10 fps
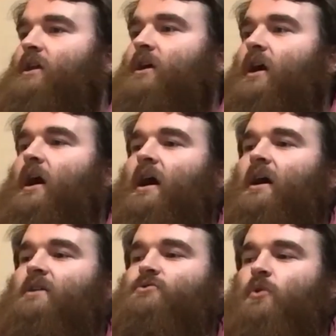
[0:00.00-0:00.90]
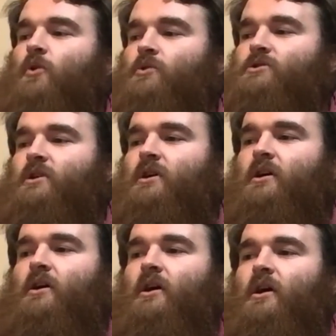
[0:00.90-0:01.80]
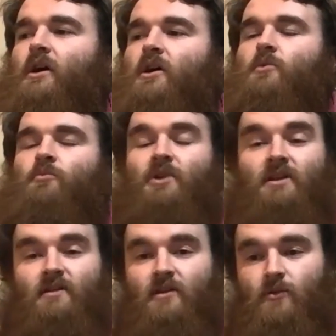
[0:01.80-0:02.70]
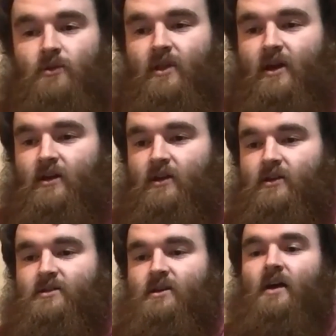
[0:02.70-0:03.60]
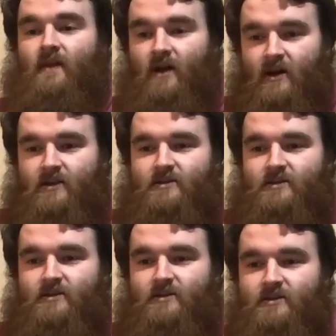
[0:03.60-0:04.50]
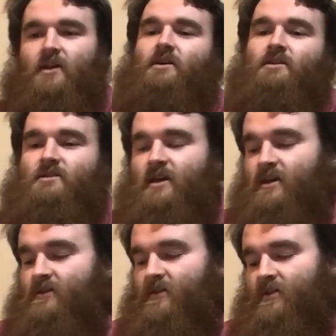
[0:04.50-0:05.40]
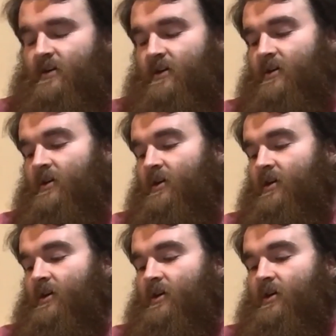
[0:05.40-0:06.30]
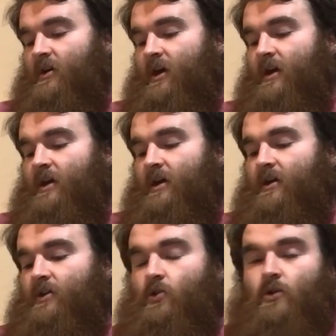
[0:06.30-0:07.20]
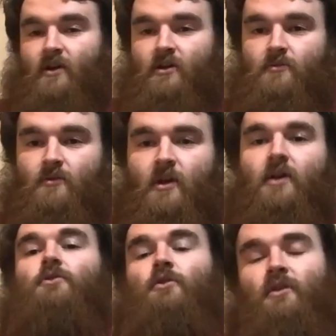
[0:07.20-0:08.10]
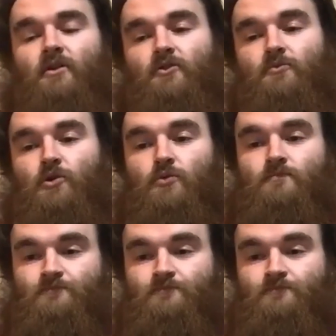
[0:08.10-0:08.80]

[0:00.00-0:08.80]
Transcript: I asked what was the breed he would think scanned the highest, and he had said the North English mule.